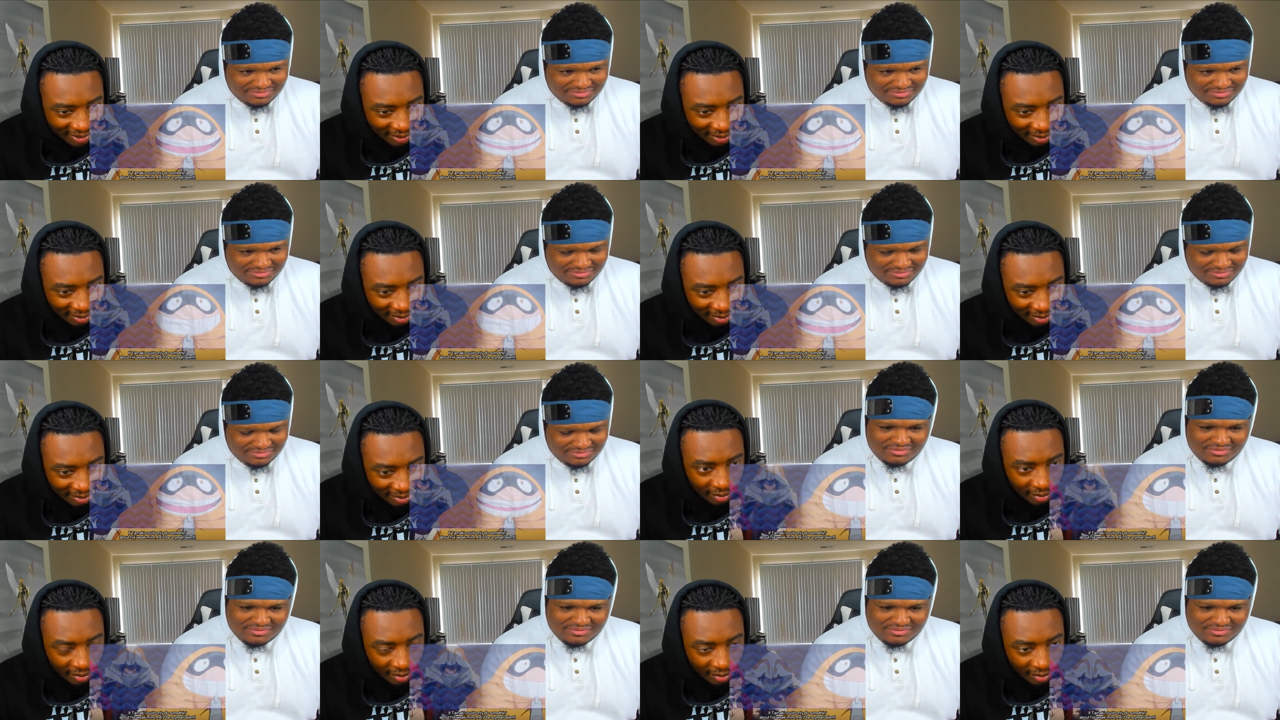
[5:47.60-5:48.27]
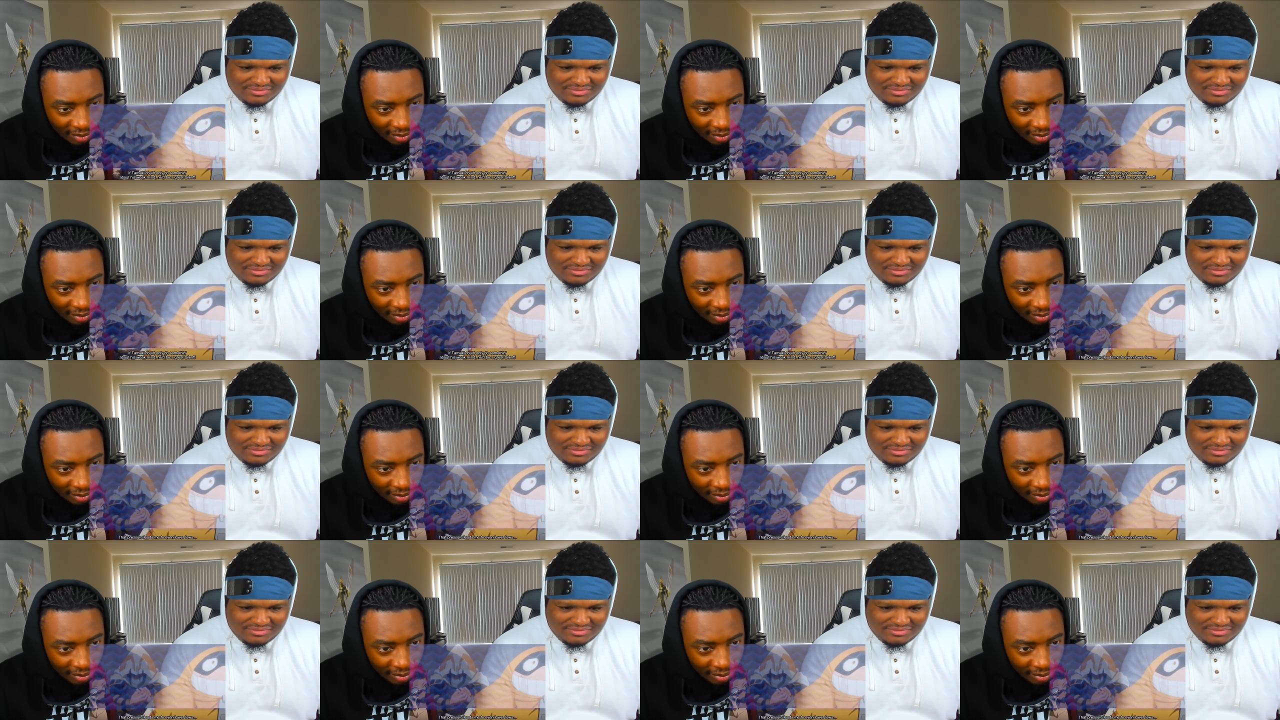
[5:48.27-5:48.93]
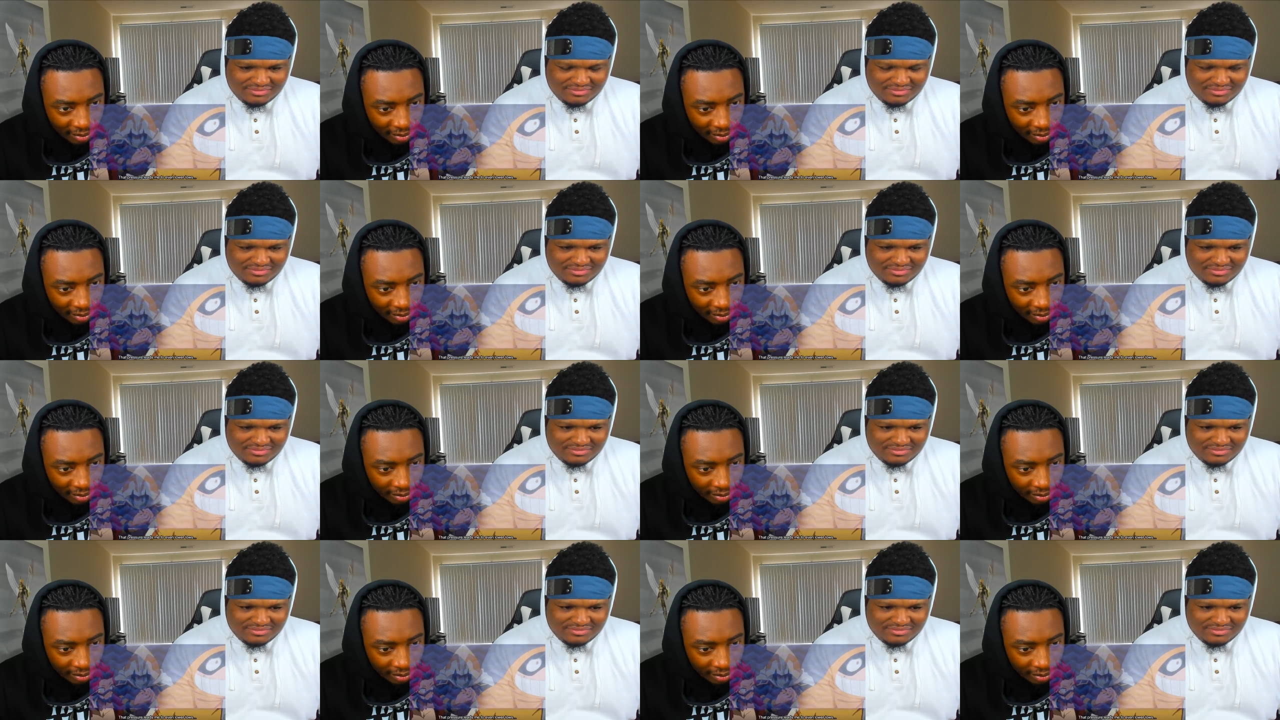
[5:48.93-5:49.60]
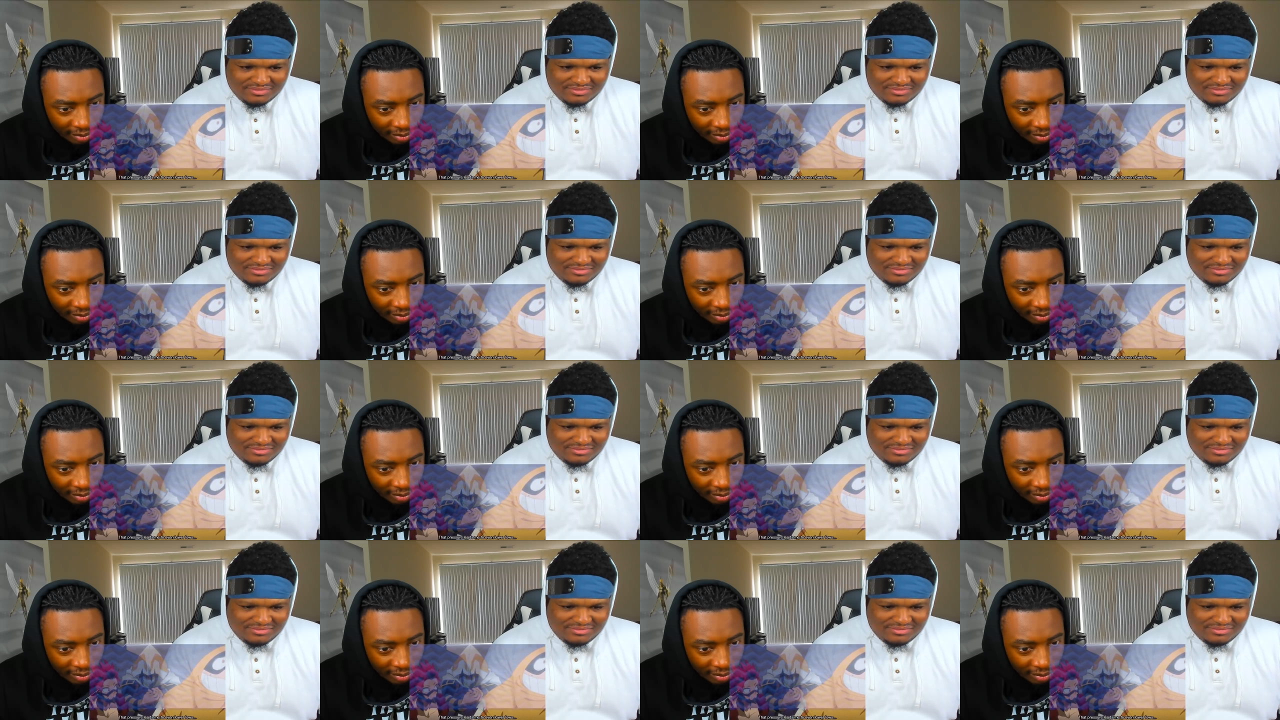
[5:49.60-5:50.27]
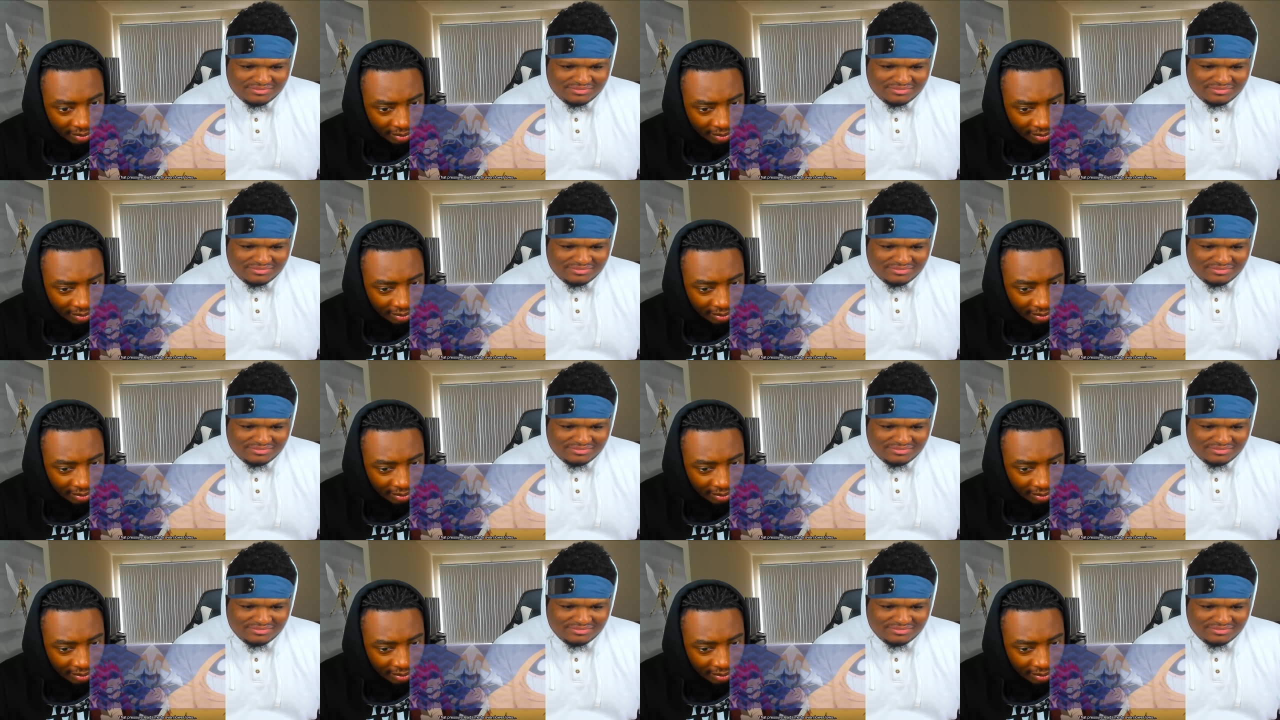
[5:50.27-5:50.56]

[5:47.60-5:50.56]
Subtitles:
(no one is talking)